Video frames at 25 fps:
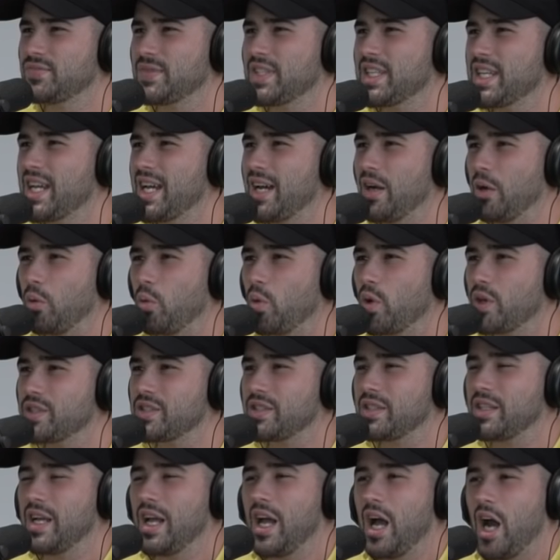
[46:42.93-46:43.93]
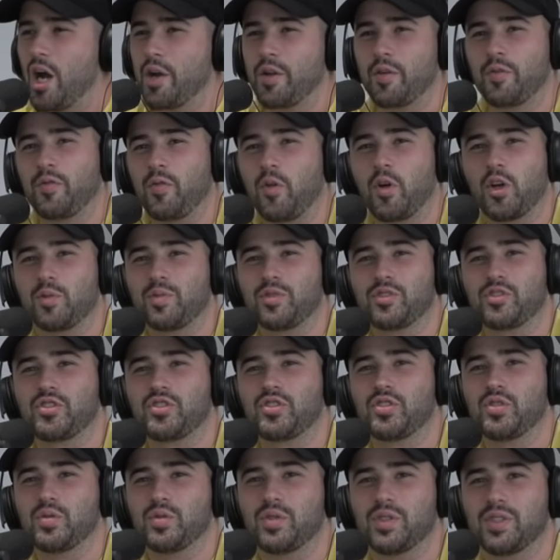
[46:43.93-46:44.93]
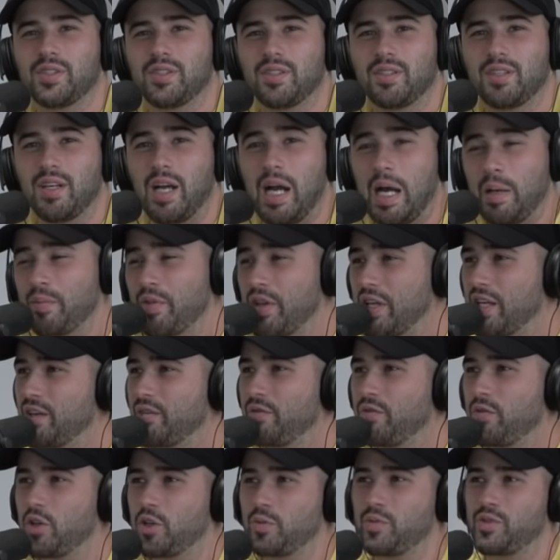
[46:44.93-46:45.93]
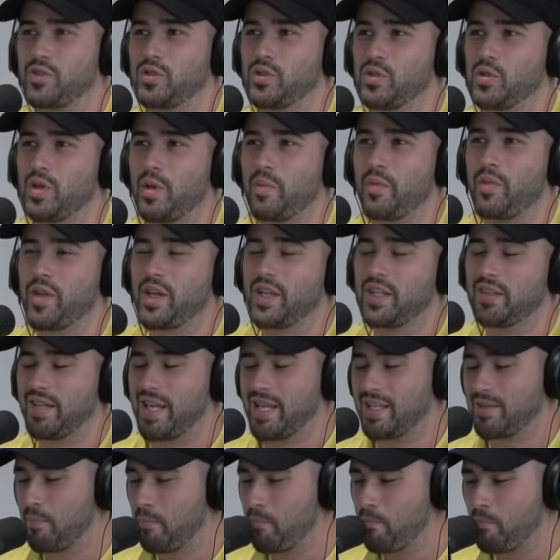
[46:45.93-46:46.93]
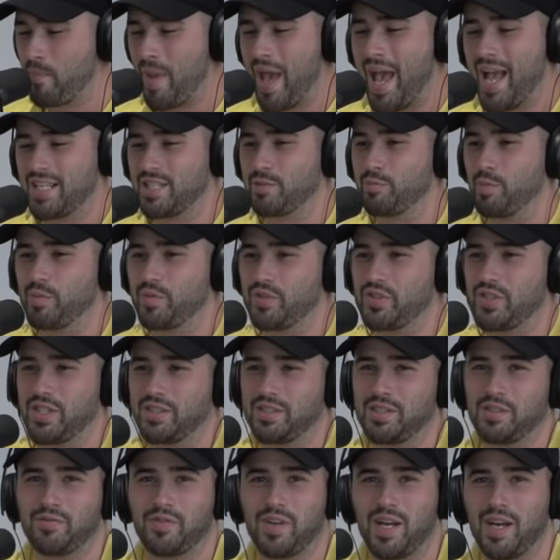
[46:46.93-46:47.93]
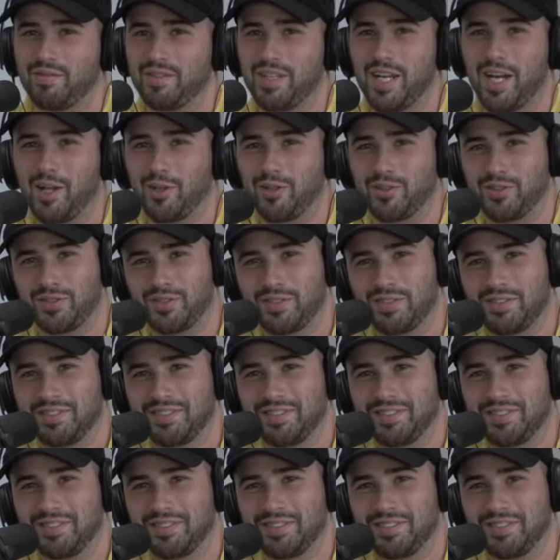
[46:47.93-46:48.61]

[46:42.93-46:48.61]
Yeah, what's an affordable suit? I'm thinking affordable suit. I'm thinking like maximum sixty-five dollars.